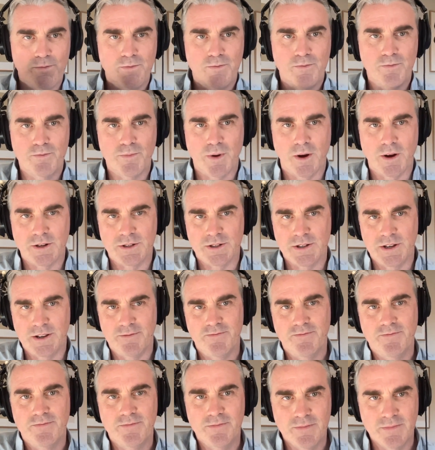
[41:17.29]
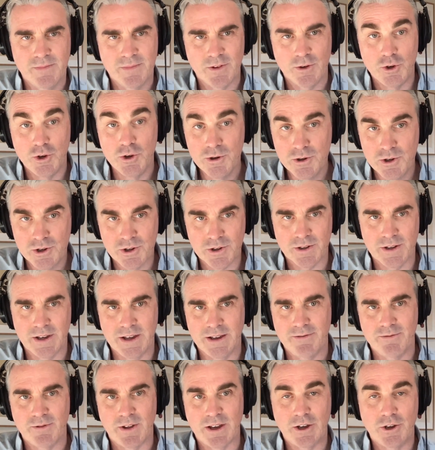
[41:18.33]
person. Usually,
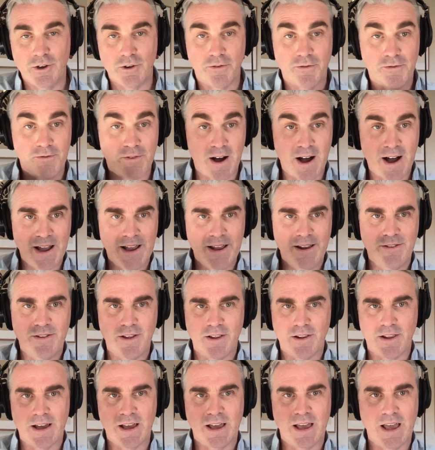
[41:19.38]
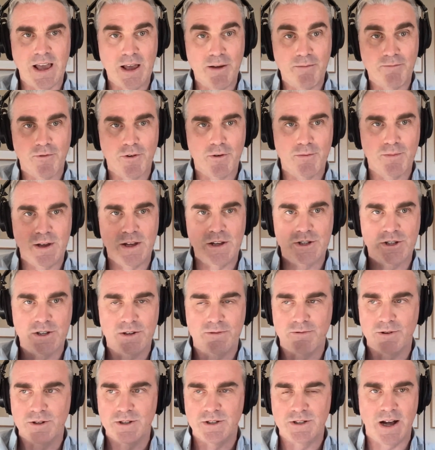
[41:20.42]
like you'll find that like information
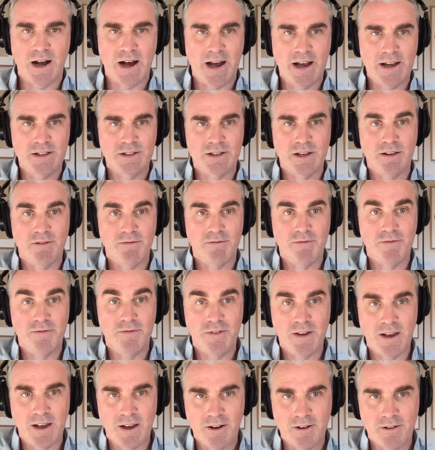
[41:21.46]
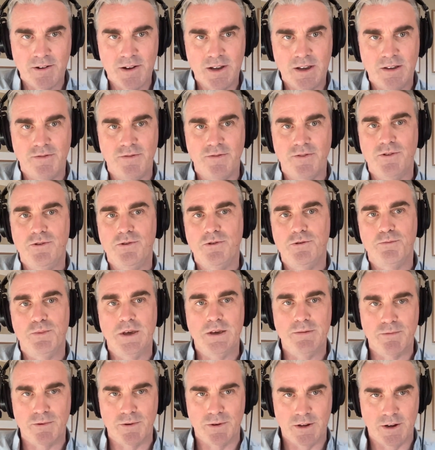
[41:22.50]
resides in very few
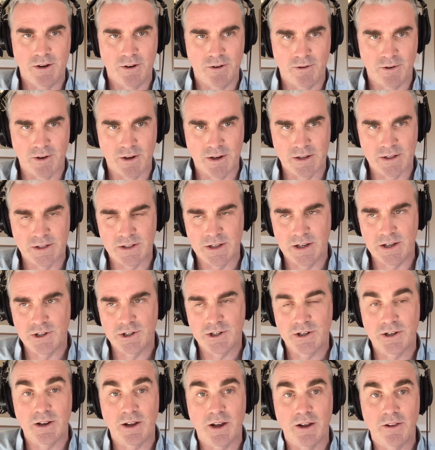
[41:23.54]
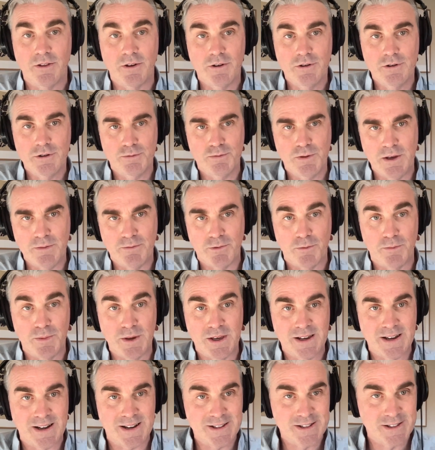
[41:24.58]
people in an organization, and those mm. people,
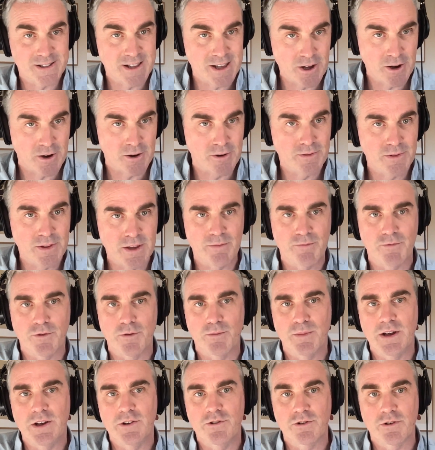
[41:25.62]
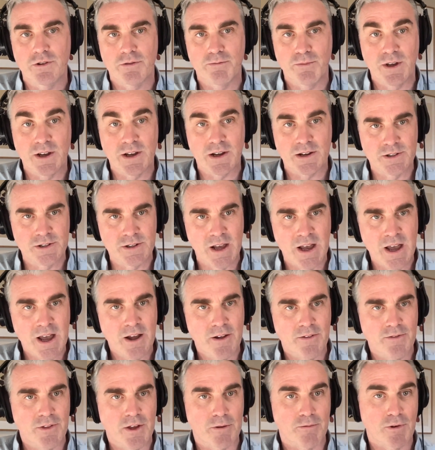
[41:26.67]
because they own the information, because
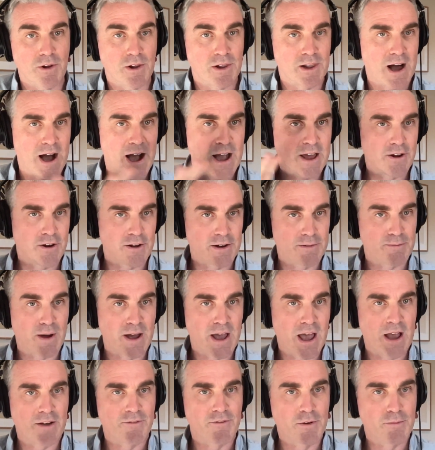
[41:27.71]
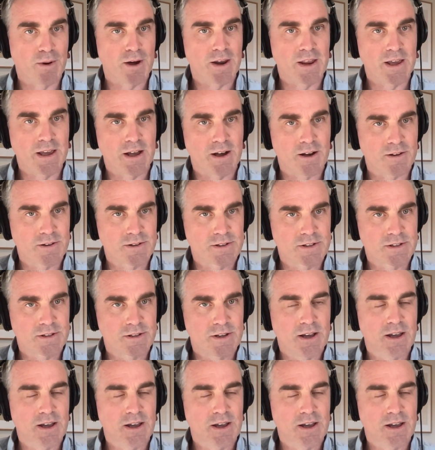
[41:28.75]
they're relied on by everybody else,